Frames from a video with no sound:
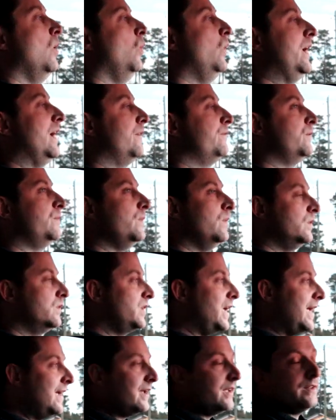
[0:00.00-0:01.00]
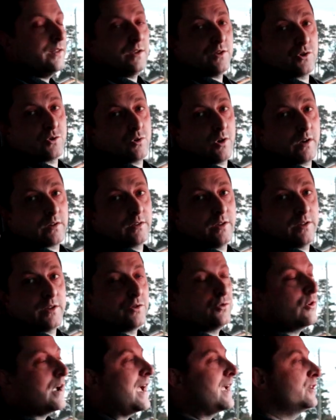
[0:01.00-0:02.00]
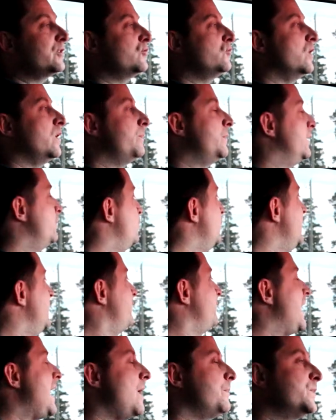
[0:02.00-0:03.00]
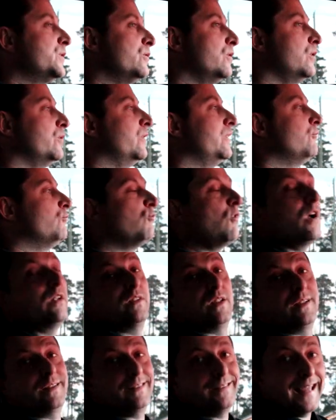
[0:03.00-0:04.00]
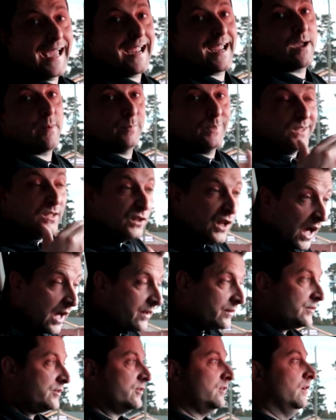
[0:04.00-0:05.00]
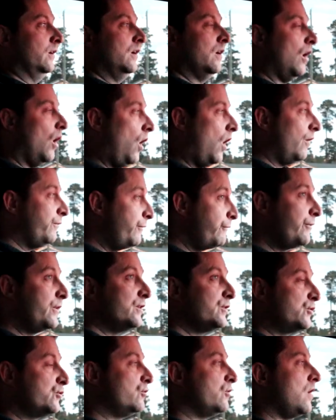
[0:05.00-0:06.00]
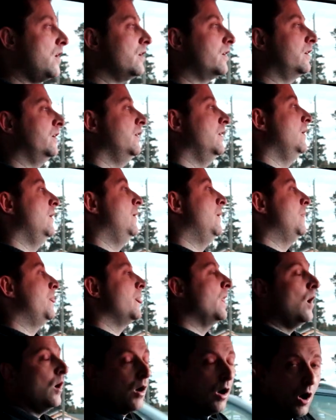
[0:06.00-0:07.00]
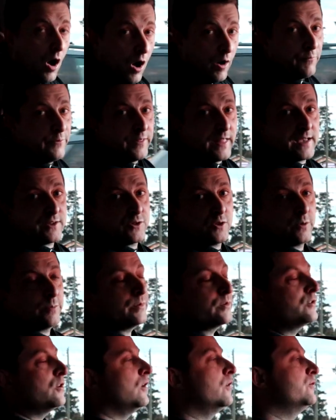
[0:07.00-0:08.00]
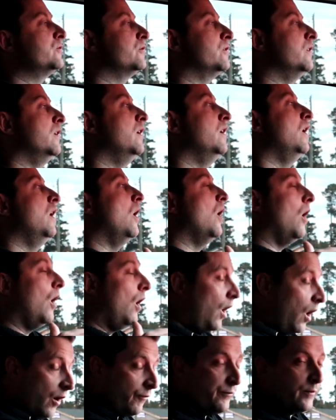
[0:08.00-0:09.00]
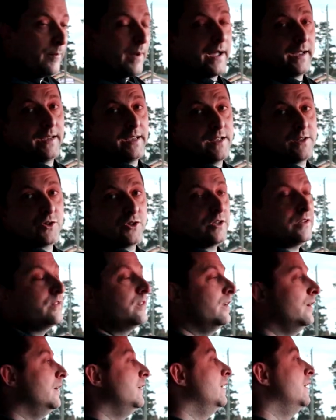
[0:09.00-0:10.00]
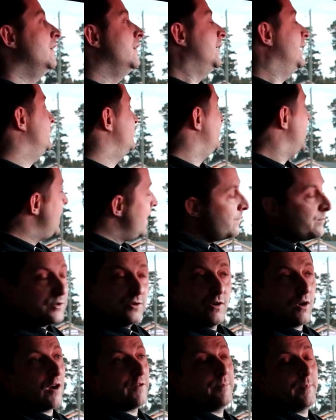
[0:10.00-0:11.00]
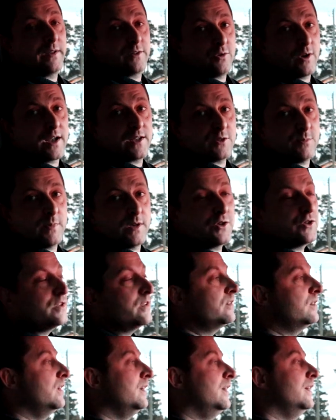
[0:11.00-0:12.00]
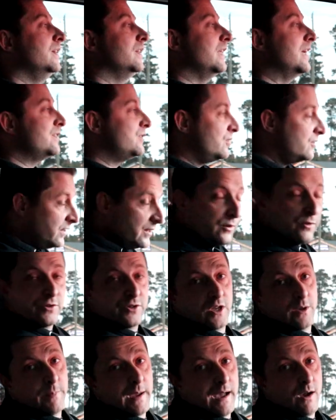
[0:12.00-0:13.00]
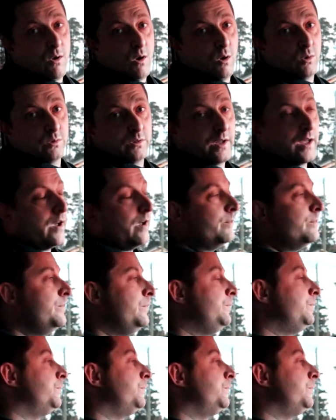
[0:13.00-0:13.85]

We have taken this truck to the drag strip, and we have absolutely run the damn nuts off of this truck, off of that supercharger, off of my engine, and damn sure off my transmission that's still somehow holding up.